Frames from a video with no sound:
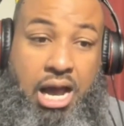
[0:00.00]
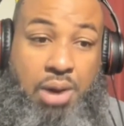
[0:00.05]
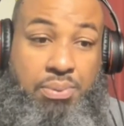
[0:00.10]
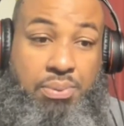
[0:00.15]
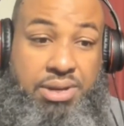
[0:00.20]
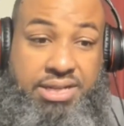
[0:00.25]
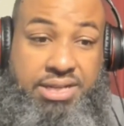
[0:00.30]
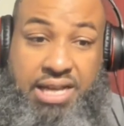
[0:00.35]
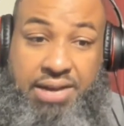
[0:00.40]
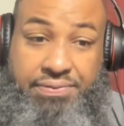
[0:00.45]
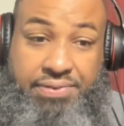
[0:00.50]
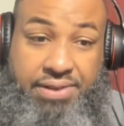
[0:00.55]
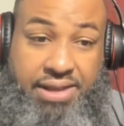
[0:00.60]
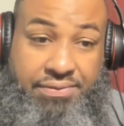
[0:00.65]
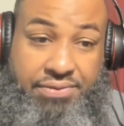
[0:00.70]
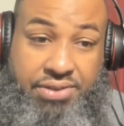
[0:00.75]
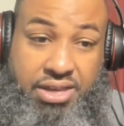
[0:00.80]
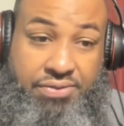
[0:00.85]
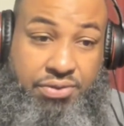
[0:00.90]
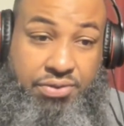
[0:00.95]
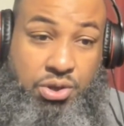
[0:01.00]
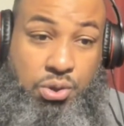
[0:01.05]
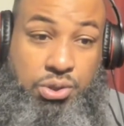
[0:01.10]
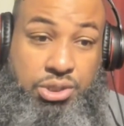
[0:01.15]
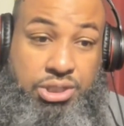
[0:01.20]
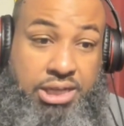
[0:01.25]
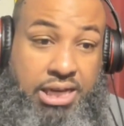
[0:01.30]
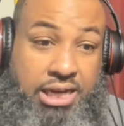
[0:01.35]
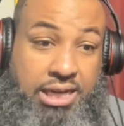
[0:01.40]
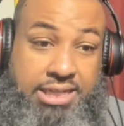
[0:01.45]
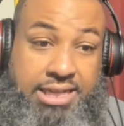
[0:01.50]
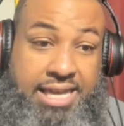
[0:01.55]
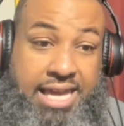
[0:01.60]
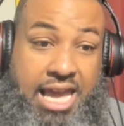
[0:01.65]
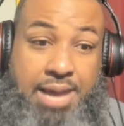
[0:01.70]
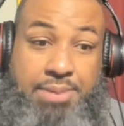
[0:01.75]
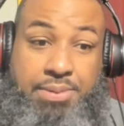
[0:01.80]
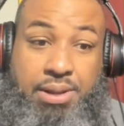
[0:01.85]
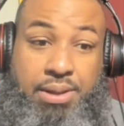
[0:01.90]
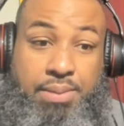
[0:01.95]
we definitely have to give a huge shout out to
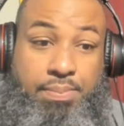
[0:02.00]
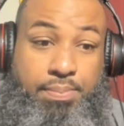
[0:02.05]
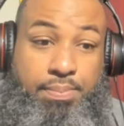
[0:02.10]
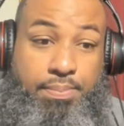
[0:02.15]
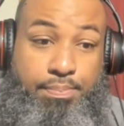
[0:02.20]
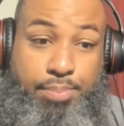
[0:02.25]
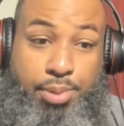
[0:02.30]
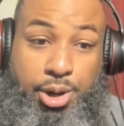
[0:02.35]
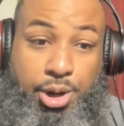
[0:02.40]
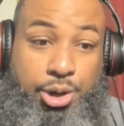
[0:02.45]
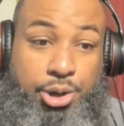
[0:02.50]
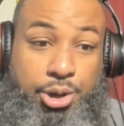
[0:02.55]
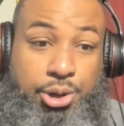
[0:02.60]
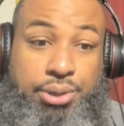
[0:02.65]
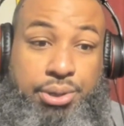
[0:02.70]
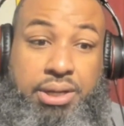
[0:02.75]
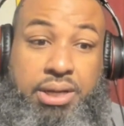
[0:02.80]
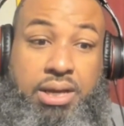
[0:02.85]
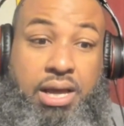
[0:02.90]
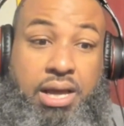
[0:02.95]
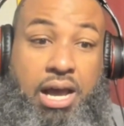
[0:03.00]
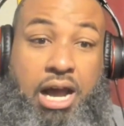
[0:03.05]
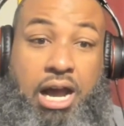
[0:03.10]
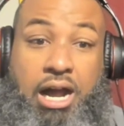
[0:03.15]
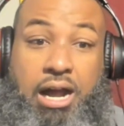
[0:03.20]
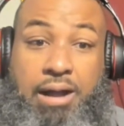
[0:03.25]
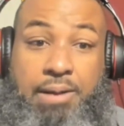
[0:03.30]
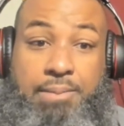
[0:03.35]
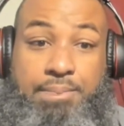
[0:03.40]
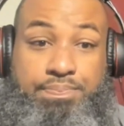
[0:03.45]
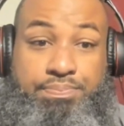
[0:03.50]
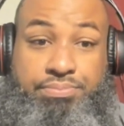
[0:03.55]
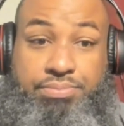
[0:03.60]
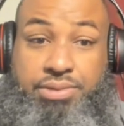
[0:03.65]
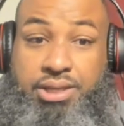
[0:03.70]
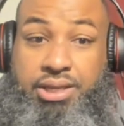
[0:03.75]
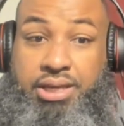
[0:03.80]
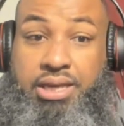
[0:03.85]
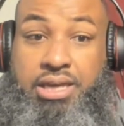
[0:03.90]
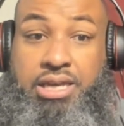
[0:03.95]
Camden Bird,
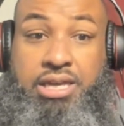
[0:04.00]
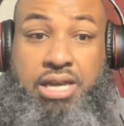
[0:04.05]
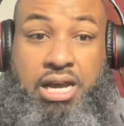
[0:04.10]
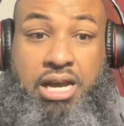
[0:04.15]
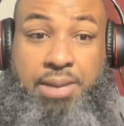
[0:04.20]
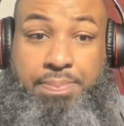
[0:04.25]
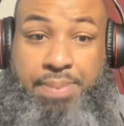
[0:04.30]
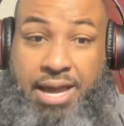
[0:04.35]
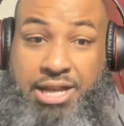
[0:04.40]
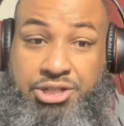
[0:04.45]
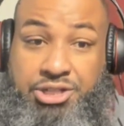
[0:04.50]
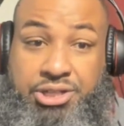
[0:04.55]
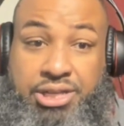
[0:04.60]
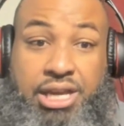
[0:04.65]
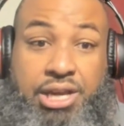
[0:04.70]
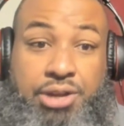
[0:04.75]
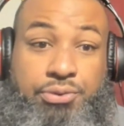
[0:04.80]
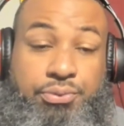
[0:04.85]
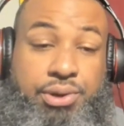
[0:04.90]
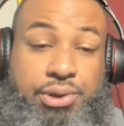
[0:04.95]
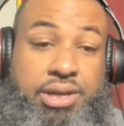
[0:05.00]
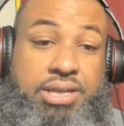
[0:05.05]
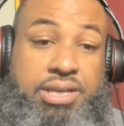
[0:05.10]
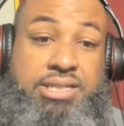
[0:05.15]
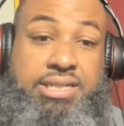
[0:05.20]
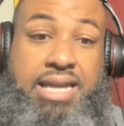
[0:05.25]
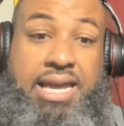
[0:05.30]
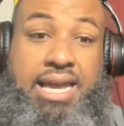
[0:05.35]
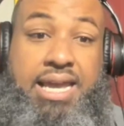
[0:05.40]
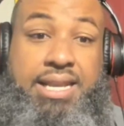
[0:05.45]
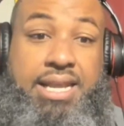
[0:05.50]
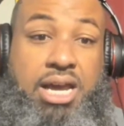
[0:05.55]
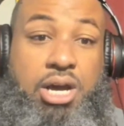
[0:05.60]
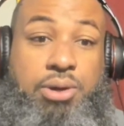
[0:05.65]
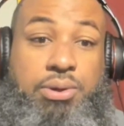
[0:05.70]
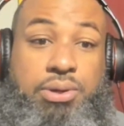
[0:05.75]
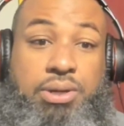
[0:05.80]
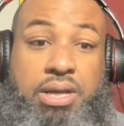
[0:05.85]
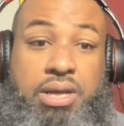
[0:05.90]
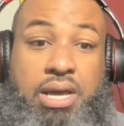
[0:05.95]
Patrick Henry
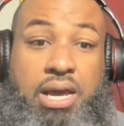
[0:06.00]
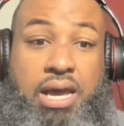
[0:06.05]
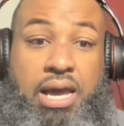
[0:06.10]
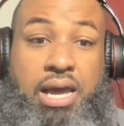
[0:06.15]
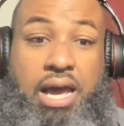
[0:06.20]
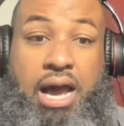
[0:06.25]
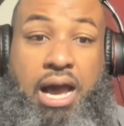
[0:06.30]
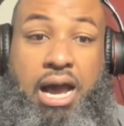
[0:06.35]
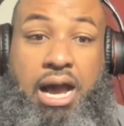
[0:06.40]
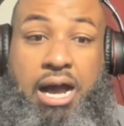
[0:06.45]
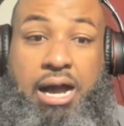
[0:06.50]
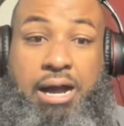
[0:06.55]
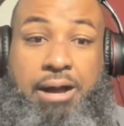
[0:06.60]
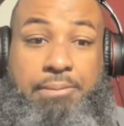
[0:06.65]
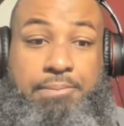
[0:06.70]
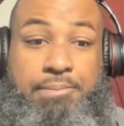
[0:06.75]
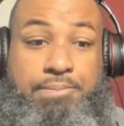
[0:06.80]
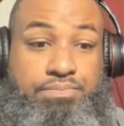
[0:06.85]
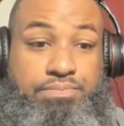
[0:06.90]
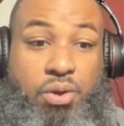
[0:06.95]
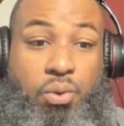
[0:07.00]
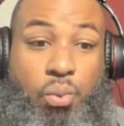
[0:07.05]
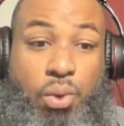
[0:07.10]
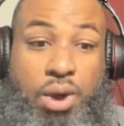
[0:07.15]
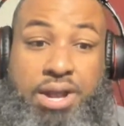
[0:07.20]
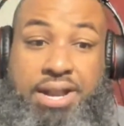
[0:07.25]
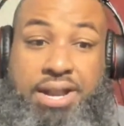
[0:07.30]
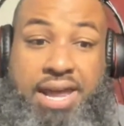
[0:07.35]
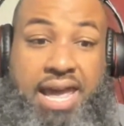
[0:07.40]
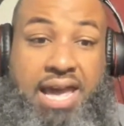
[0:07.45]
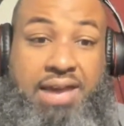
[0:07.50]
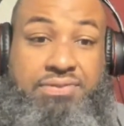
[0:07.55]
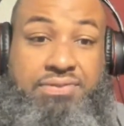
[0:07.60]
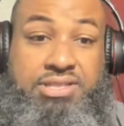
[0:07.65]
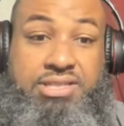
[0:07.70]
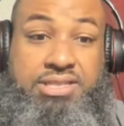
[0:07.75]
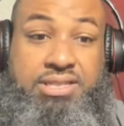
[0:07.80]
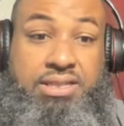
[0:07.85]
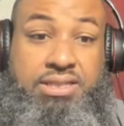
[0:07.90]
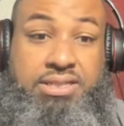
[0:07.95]
standout, 1.5
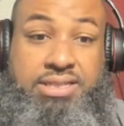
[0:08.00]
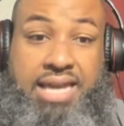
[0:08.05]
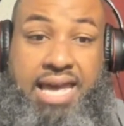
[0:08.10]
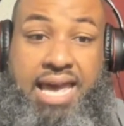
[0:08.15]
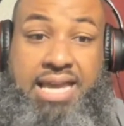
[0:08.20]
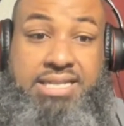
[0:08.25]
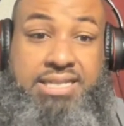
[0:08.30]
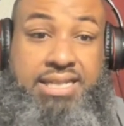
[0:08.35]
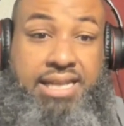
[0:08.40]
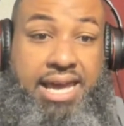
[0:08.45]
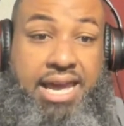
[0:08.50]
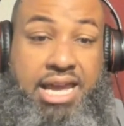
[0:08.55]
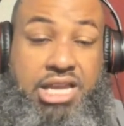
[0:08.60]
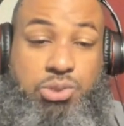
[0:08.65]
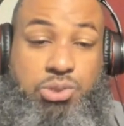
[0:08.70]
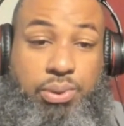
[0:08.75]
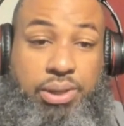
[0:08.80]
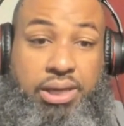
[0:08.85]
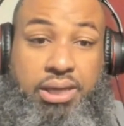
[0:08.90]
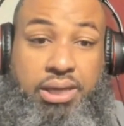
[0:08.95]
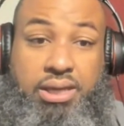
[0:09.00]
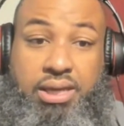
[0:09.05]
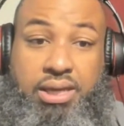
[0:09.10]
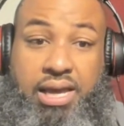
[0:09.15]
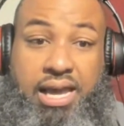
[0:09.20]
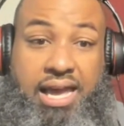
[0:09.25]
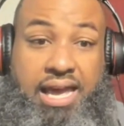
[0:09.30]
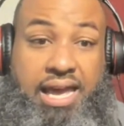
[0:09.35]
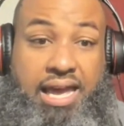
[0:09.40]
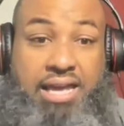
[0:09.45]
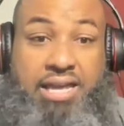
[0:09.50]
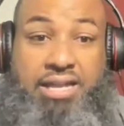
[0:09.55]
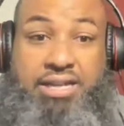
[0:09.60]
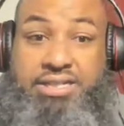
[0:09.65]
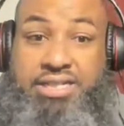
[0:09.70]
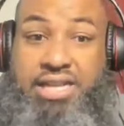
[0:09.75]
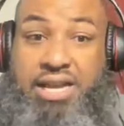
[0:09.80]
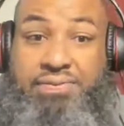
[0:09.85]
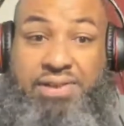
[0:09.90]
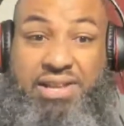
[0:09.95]
sacks last week.
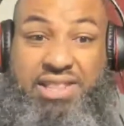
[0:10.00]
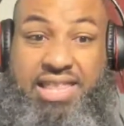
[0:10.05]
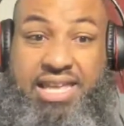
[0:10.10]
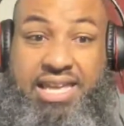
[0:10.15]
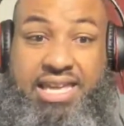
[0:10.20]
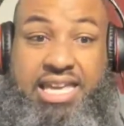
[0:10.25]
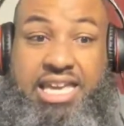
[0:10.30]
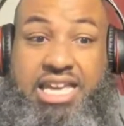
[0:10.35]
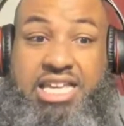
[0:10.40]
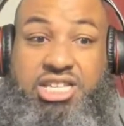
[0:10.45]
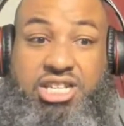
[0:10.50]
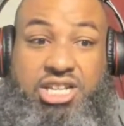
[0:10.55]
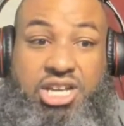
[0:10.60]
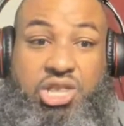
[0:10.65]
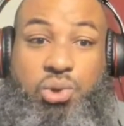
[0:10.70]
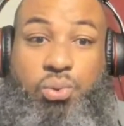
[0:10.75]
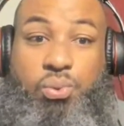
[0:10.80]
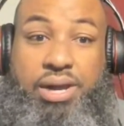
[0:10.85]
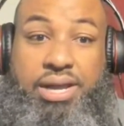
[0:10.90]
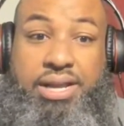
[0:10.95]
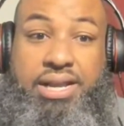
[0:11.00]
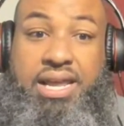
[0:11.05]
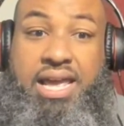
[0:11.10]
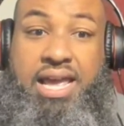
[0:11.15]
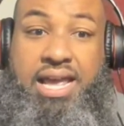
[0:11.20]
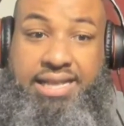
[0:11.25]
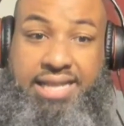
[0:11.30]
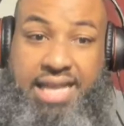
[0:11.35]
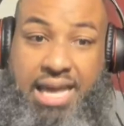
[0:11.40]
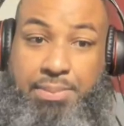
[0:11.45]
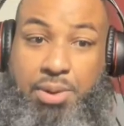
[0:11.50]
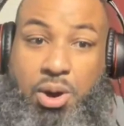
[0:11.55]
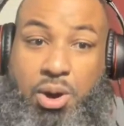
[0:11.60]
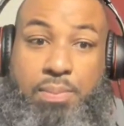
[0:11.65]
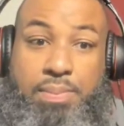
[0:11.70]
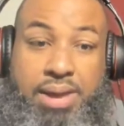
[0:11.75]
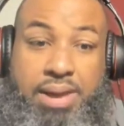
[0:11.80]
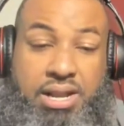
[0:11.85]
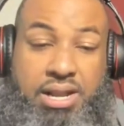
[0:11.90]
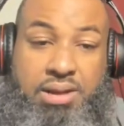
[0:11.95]
Definitely think he's another one that
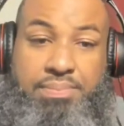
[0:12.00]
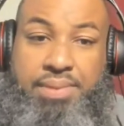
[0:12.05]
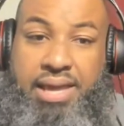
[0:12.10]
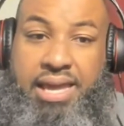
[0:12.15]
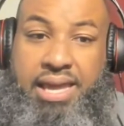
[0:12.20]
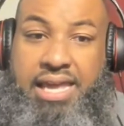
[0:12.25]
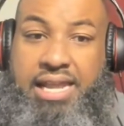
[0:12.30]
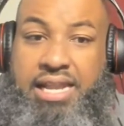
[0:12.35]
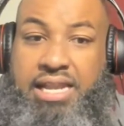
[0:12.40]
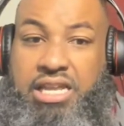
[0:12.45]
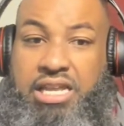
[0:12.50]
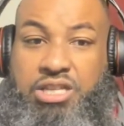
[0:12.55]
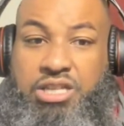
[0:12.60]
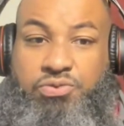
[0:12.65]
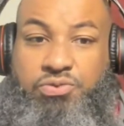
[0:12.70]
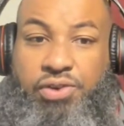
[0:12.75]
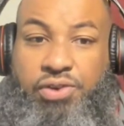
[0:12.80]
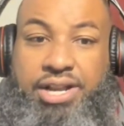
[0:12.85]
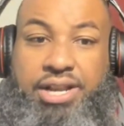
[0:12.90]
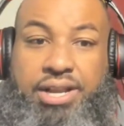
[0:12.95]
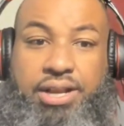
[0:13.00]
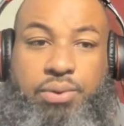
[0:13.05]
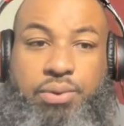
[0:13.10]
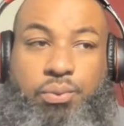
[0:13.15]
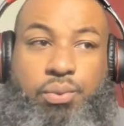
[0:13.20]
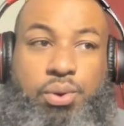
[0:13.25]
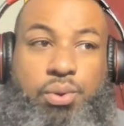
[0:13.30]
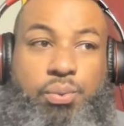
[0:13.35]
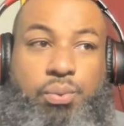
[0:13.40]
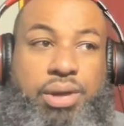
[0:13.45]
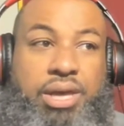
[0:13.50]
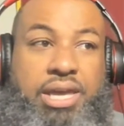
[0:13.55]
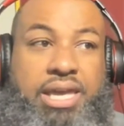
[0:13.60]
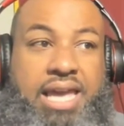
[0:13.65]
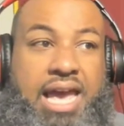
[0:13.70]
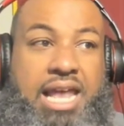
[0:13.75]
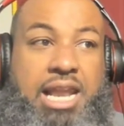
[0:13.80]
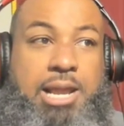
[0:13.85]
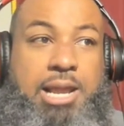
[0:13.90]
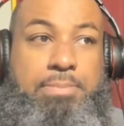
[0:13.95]
momentum. And it's funny when we
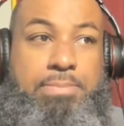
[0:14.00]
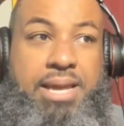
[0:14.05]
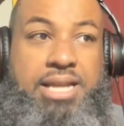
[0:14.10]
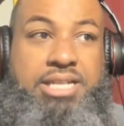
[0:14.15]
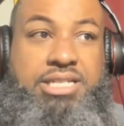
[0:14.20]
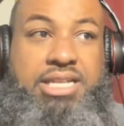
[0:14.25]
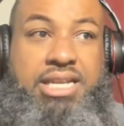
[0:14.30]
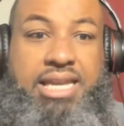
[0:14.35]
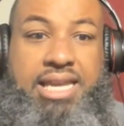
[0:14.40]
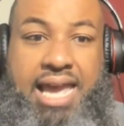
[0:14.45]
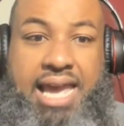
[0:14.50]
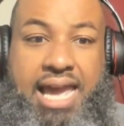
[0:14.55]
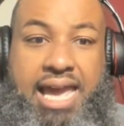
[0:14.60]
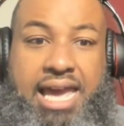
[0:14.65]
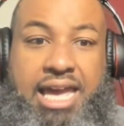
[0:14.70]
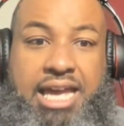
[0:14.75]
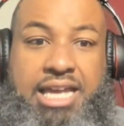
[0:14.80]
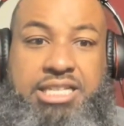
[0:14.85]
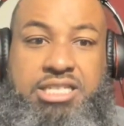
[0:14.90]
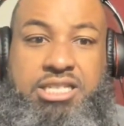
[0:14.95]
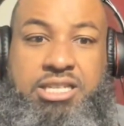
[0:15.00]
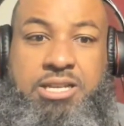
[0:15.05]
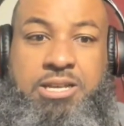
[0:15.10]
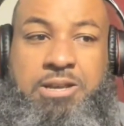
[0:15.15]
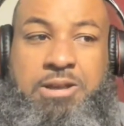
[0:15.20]
kind of mention guys